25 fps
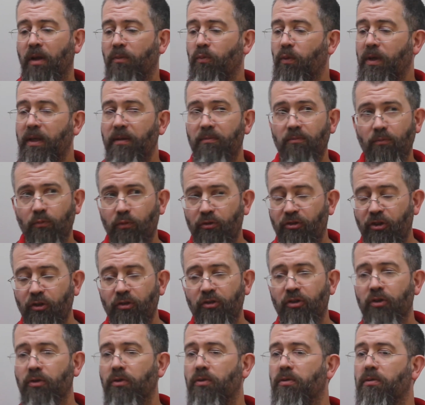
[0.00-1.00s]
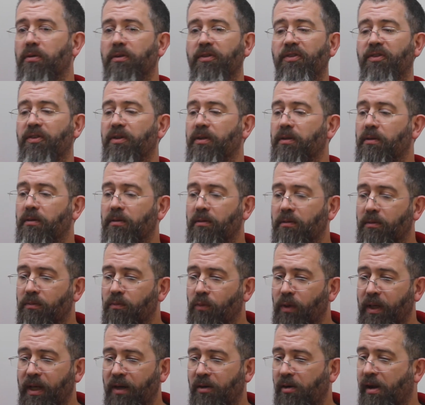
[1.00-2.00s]
we do talks, and
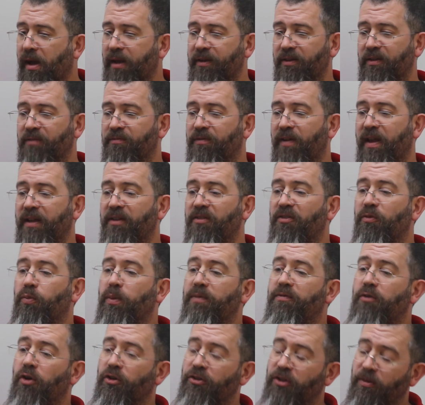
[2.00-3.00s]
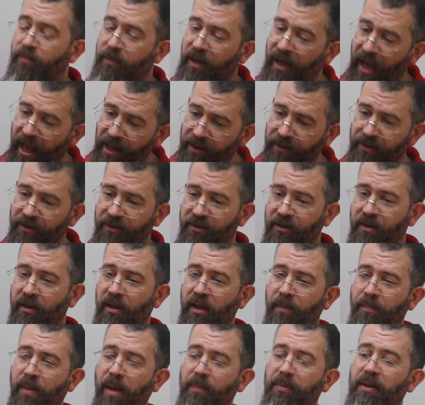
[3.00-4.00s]
we are at events. We've got a
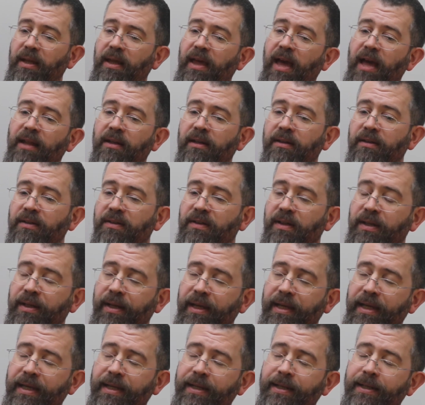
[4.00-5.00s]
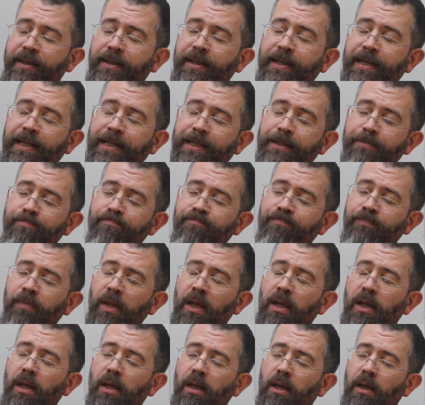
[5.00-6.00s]
public calendar in
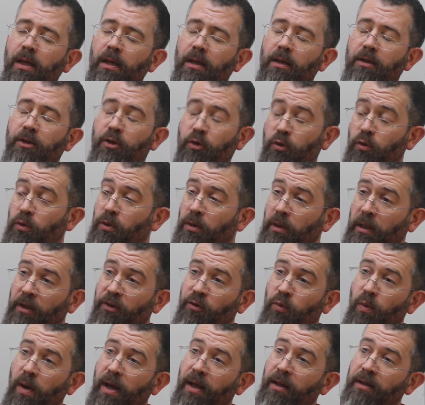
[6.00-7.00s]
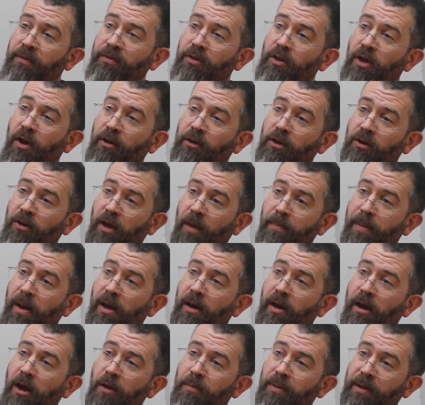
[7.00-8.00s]
Google as well. If you go and look up
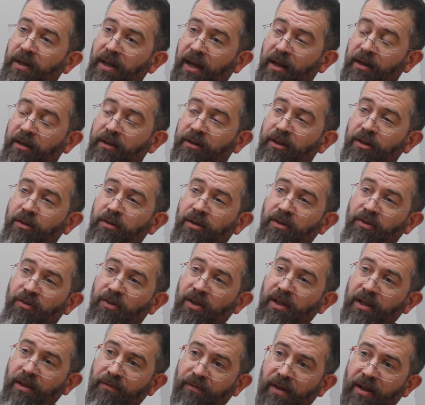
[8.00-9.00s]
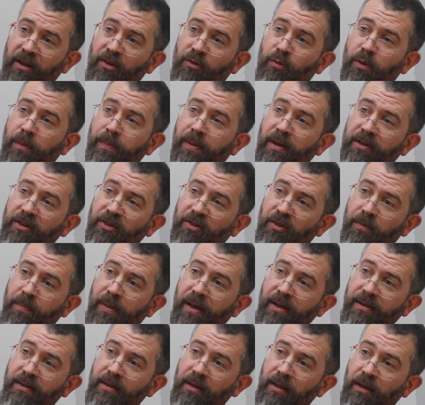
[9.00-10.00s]
our open calendar, you can see the events we're
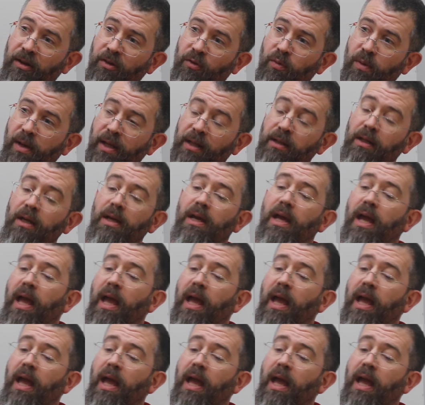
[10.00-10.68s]
participating in as well.